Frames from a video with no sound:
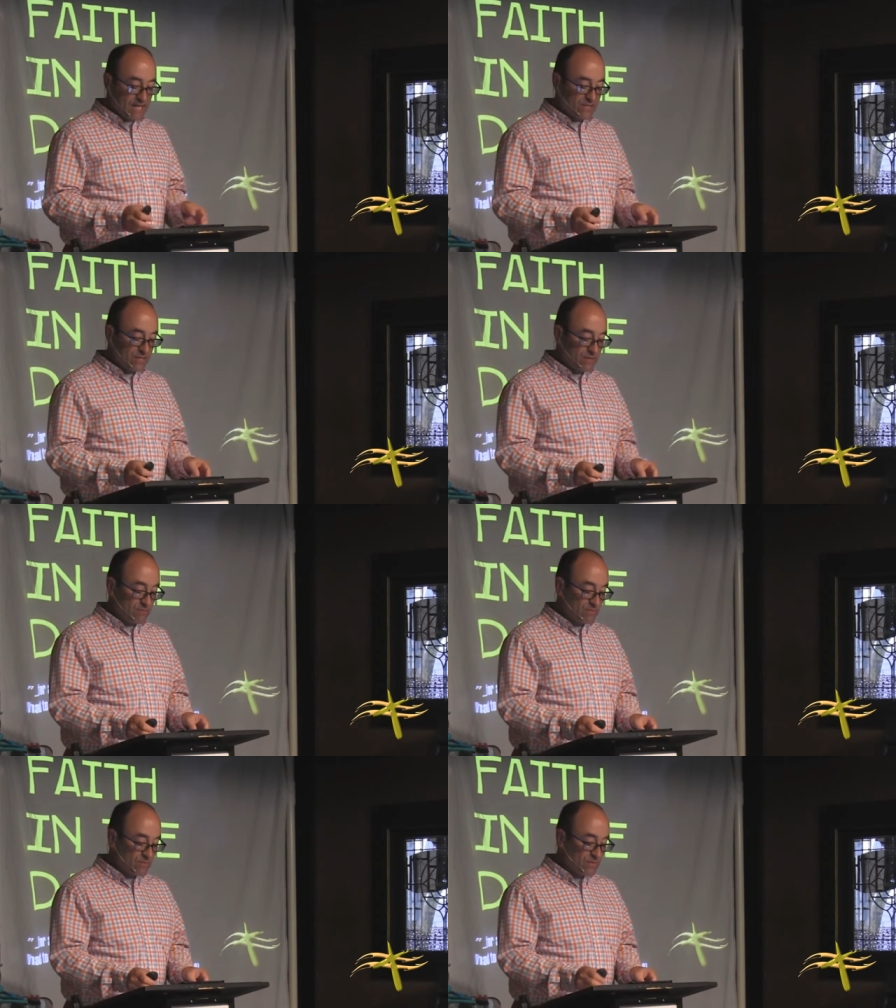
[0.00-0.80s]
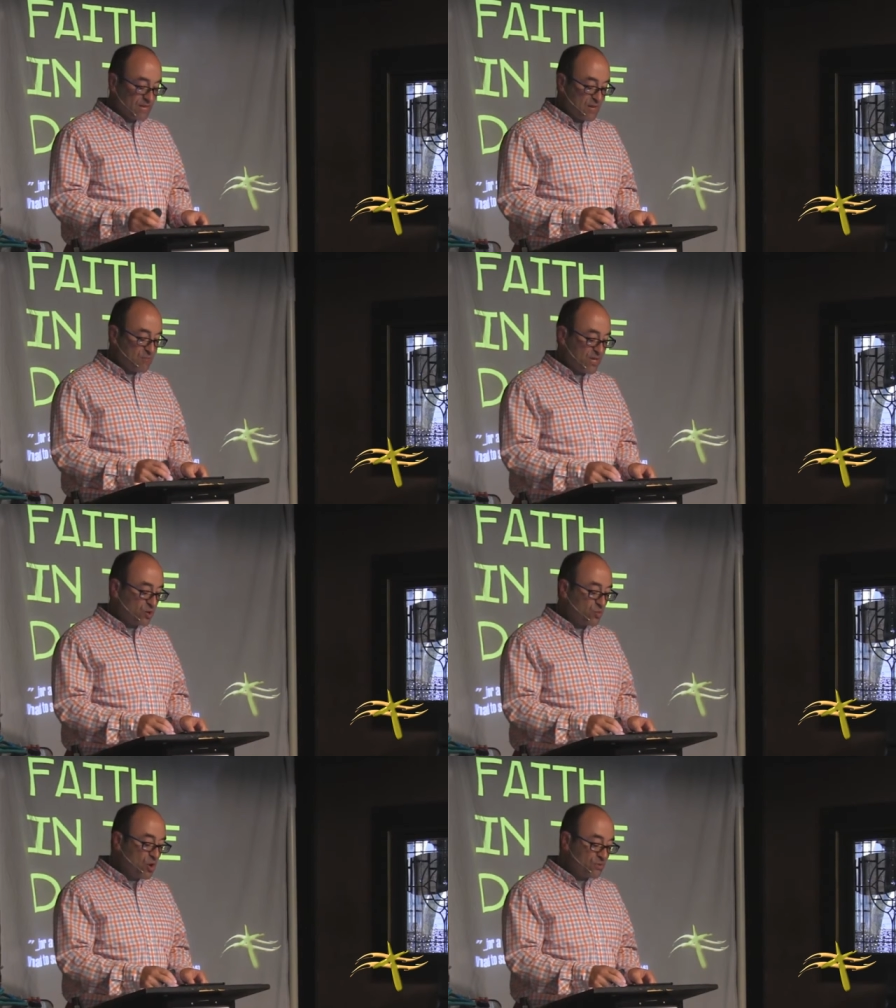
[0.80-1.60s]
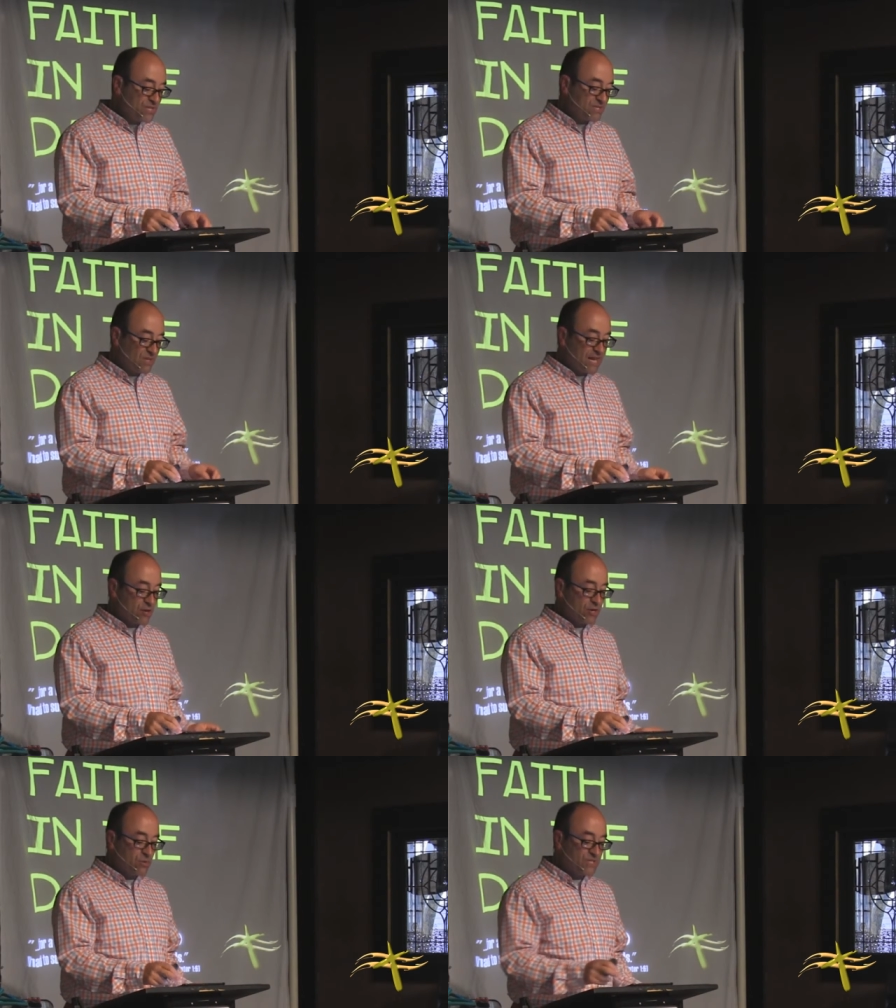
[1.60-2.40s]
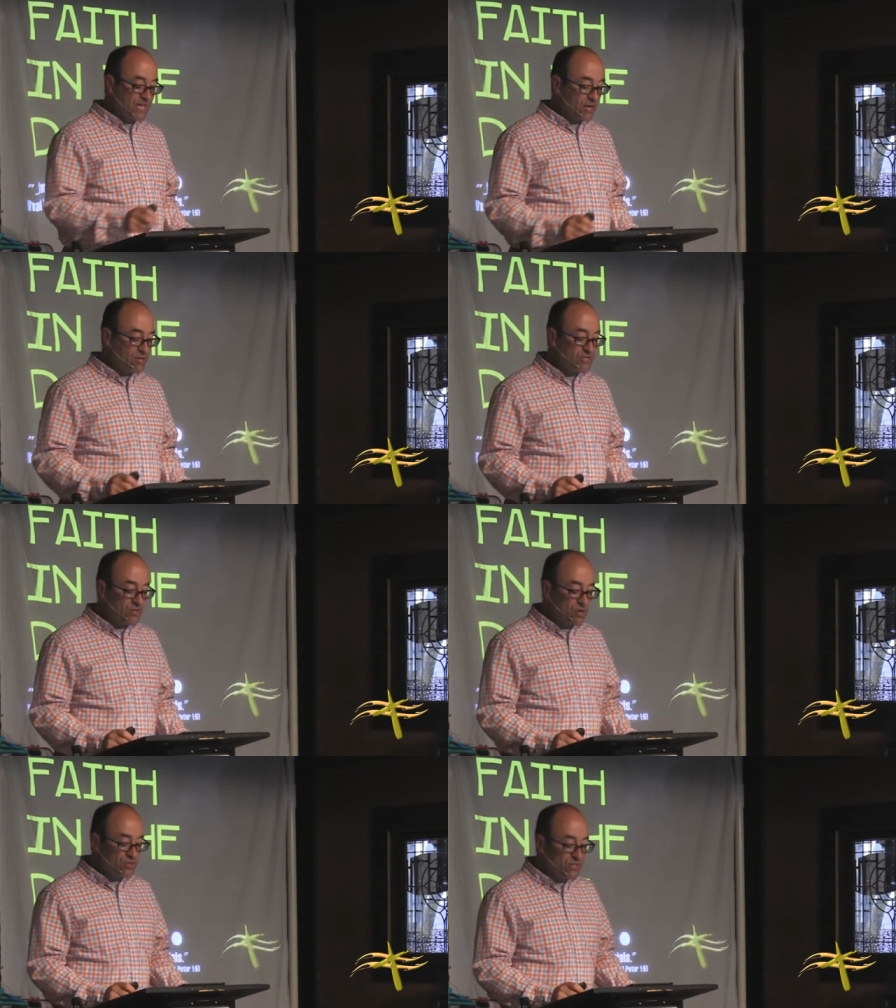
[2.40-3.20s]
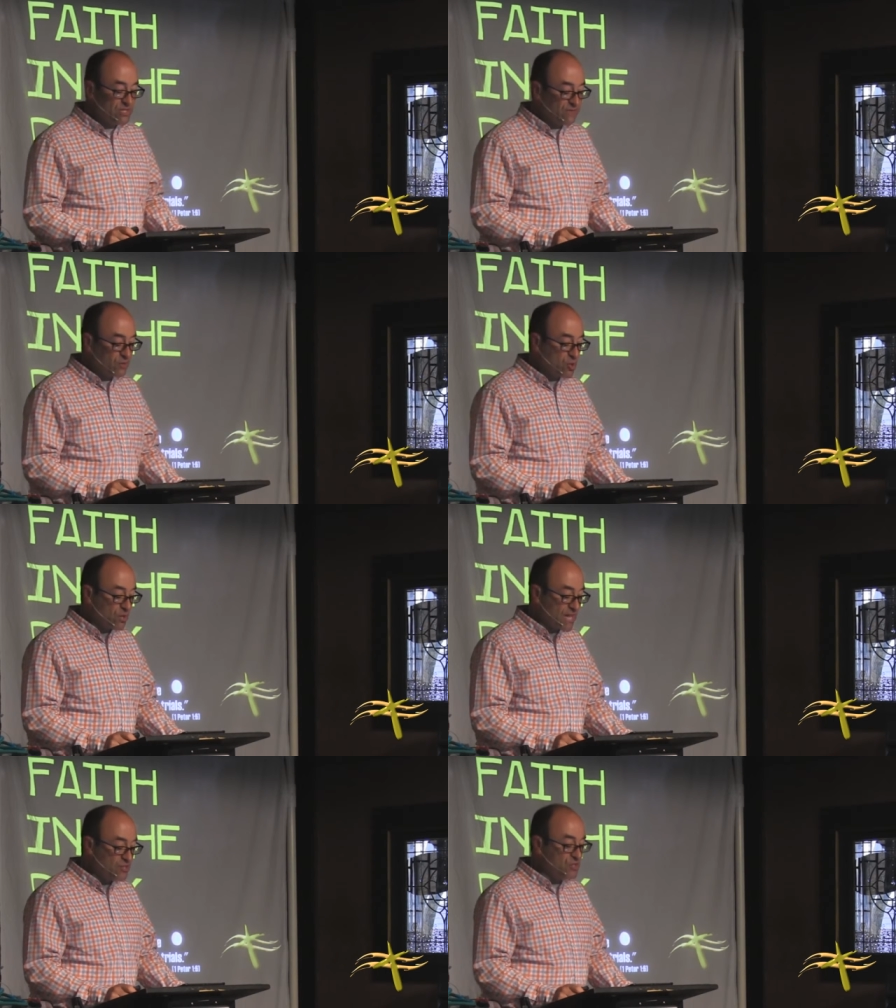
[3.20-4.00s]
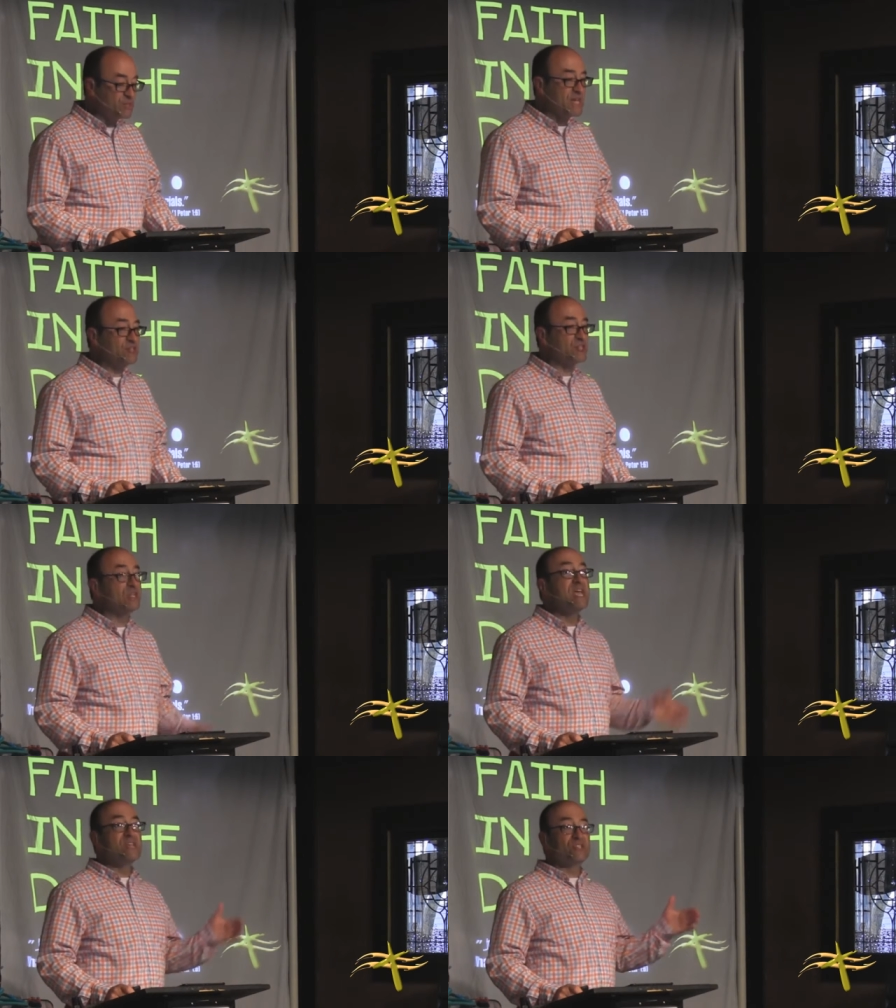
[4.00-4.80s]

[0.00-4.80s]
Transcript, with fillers: accident. Peter wrote this letter and it was carried to those in the different locations mentioned.